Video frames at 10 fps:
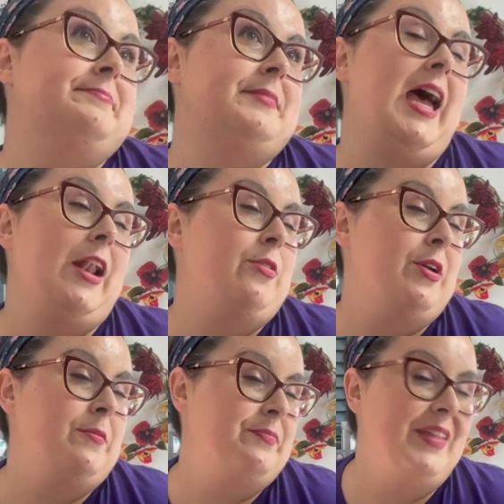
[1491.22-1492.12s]
I don't
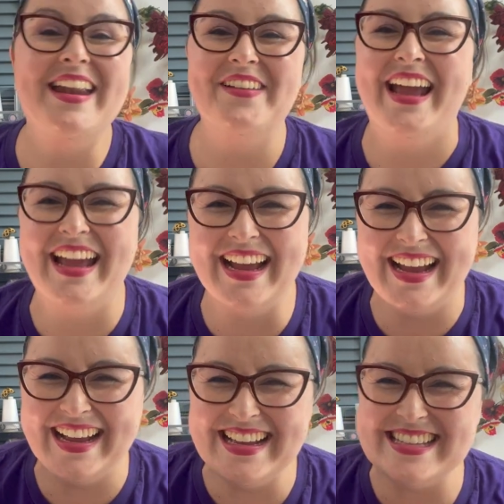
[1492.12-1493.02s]
know. Anyway,
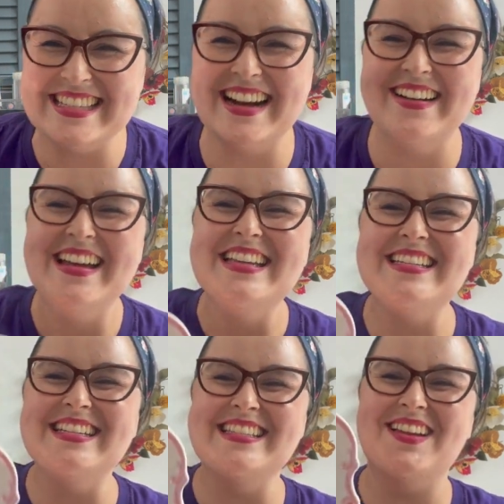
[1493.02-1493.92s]

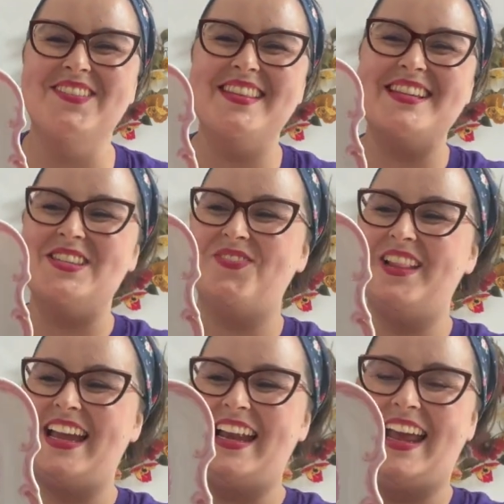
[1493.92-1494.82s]
she sent me this
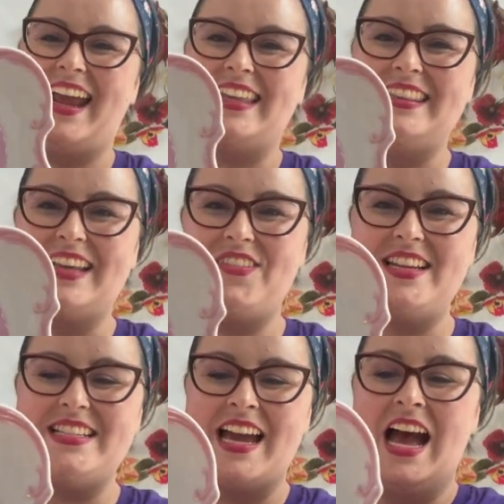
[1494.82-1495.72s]
plate and I love
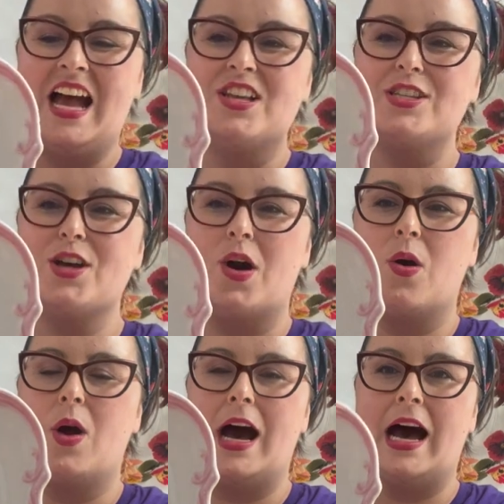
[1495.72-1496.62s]
it.
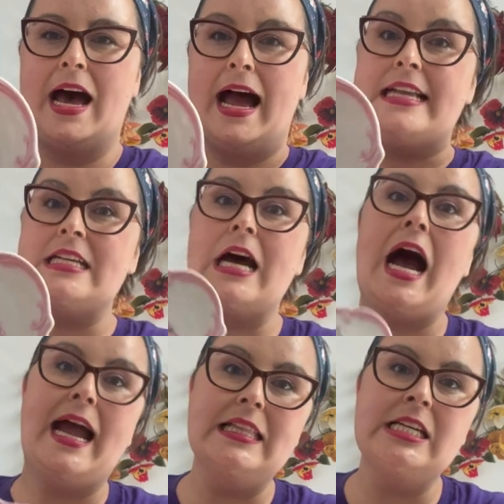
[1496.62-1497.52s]
So uh, I did a
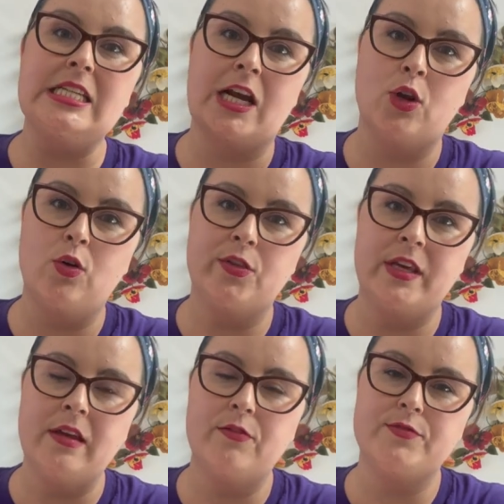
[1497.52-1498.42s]
highly technical
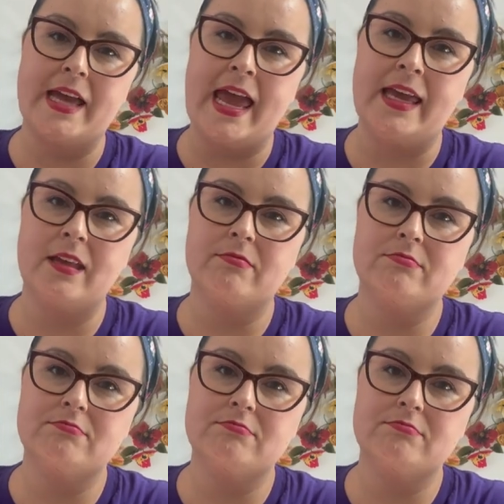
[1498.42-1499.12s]
thing to hang it.